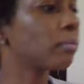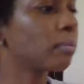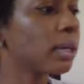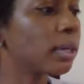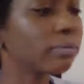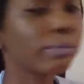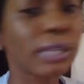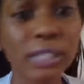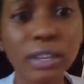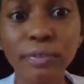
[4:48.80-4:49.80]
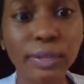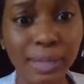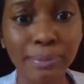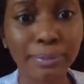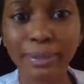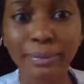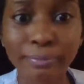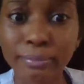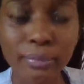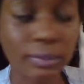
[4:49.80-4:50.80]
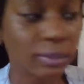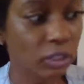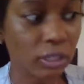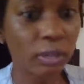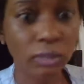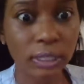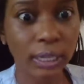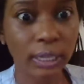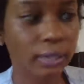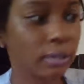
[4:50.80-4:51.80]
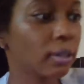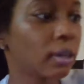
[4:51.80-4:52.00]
But it's good for something. Just so just take it.